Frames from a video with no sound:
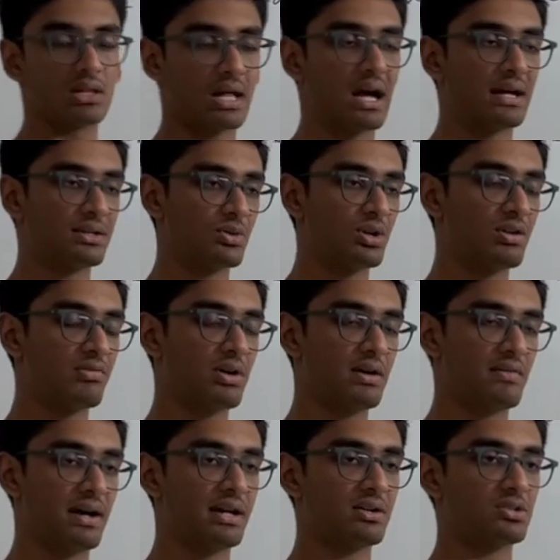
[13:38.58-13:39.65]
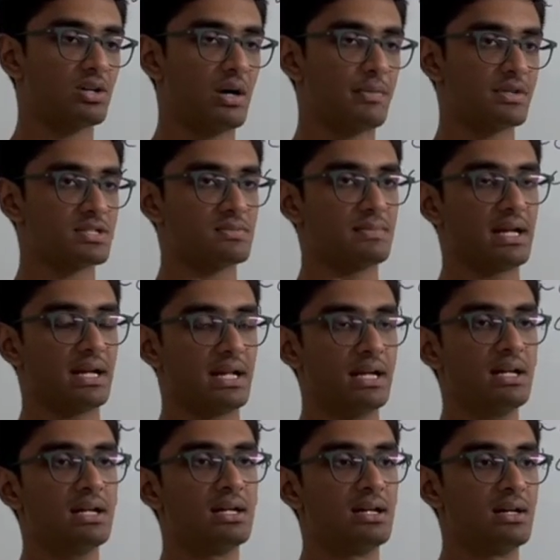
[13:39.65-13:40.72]
I told you why it was operation B and A.
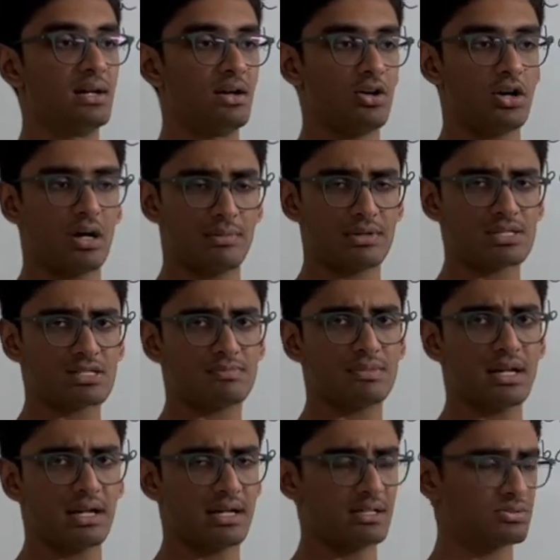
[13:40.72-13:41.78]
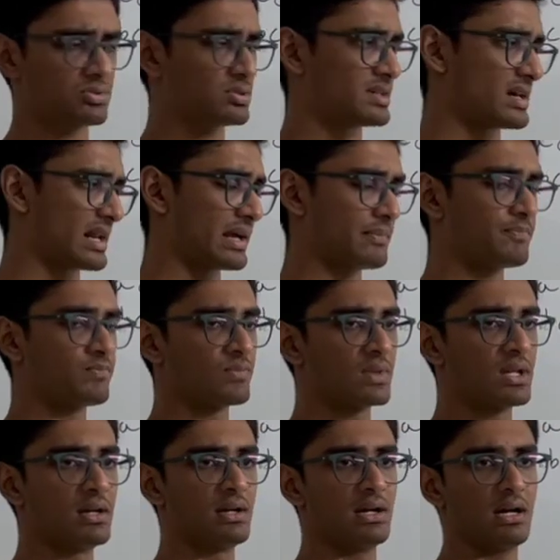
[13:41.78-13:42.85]
Operation B, I guess, was array,
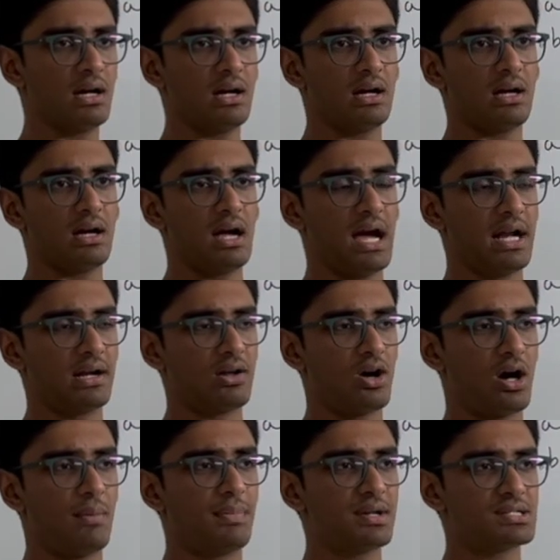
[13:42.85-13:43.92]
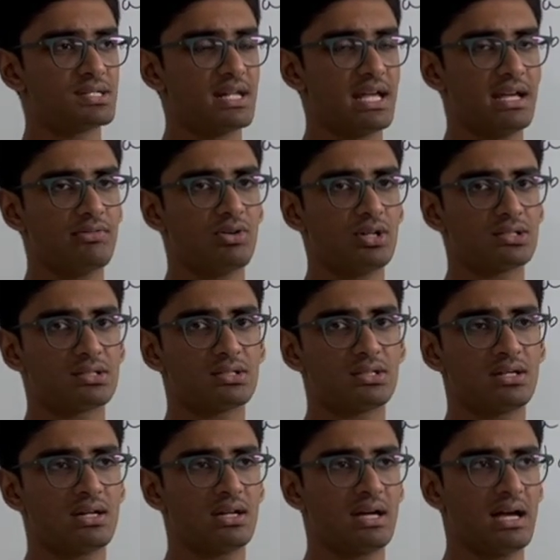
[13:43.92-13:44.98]
and operation A was
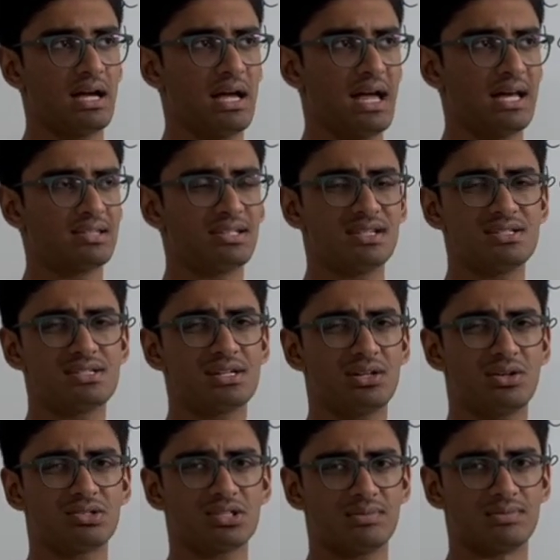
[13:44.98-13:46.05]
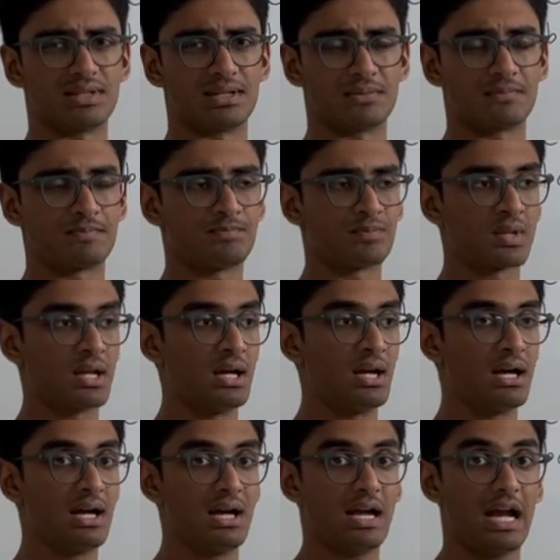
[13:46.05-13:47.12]
ascension or something.
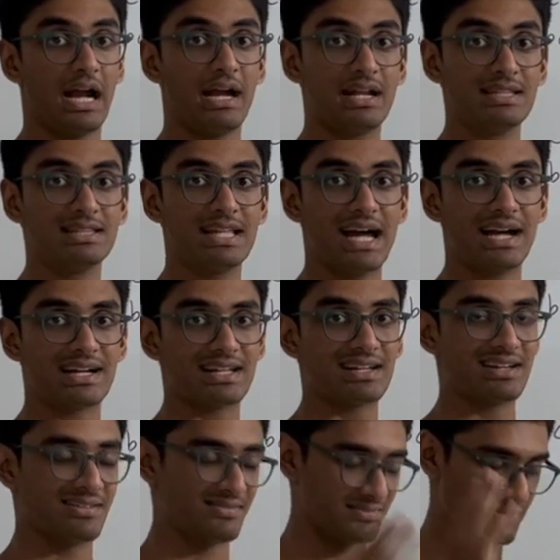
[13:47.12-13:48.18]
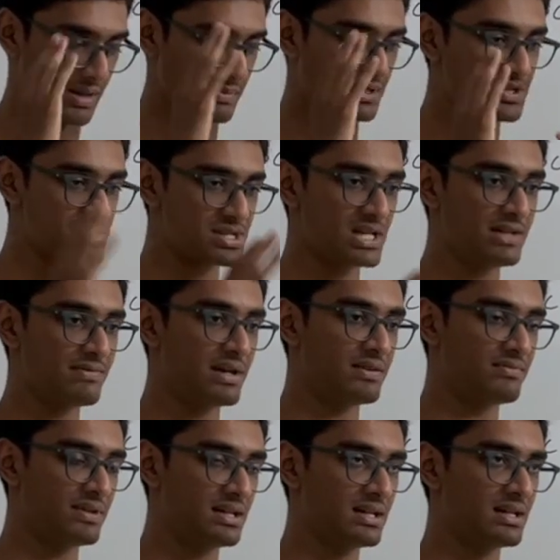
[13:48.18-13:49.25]
And in that, I mean, usually when
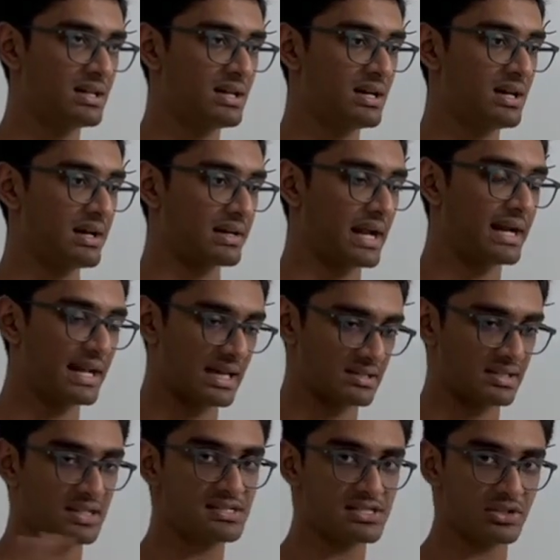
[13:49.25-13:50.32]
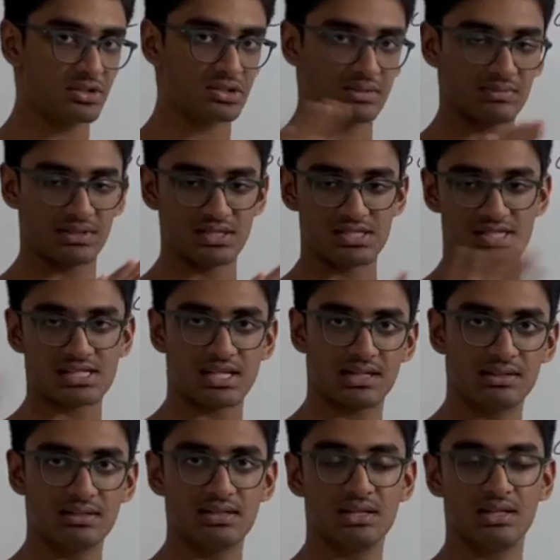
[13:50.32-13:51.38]
we write ascension or something,
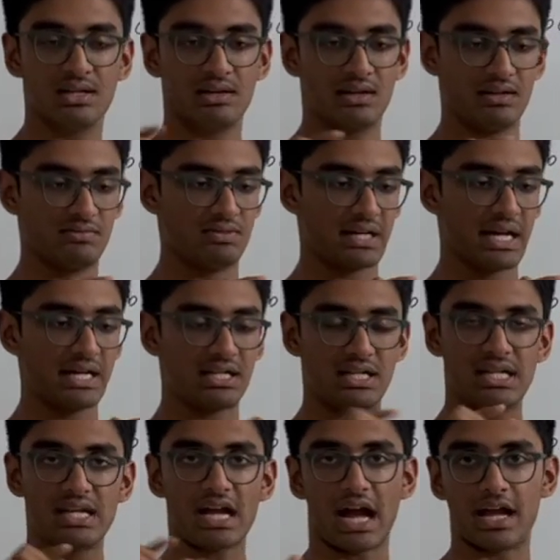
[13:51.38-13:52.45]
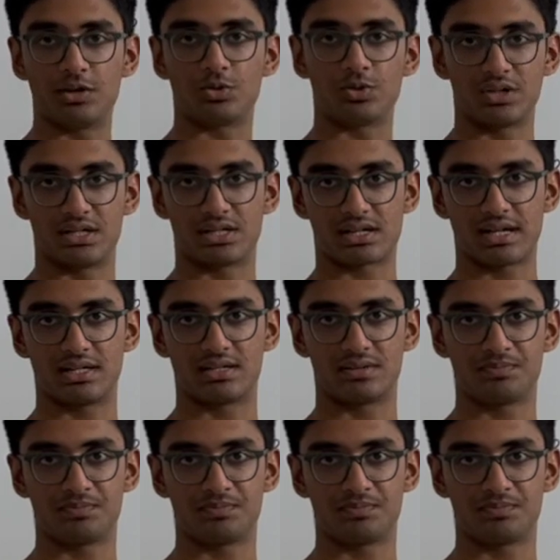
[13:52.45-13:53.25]
shun, we write TION, right?